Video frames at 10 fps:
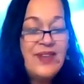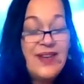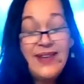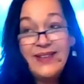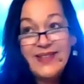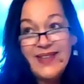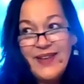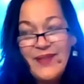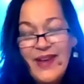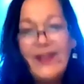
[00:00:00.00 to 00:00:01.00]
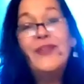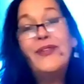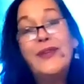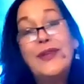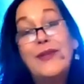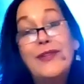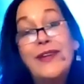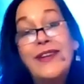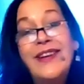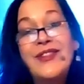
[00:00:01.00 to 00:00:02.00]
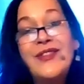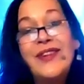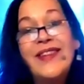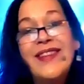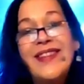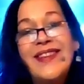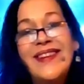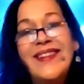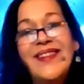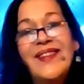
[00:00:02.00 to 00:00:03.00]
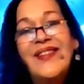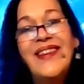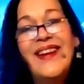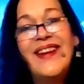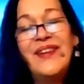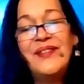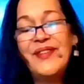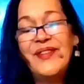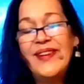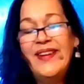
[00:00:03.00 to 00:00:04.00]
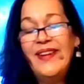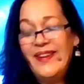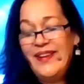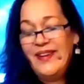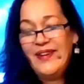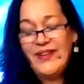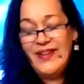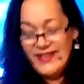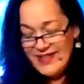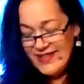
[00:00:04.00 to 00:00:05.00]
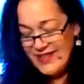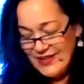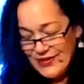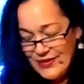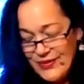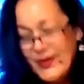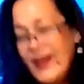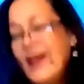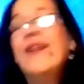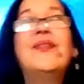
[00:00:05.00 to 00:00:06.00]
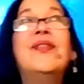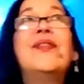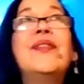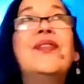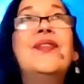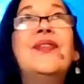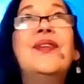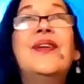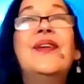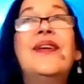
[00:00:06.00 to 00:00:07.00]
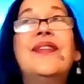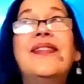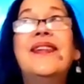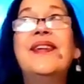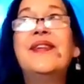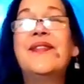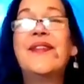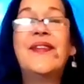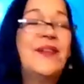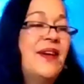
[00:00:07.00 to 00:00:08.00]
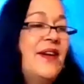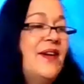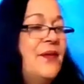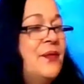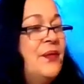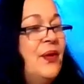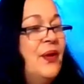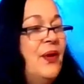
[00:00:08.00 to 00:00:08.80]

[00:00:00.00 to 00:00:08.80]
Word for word: taking time out to like really enjoy the things that we love. All right, so have your two cards here, Virgo.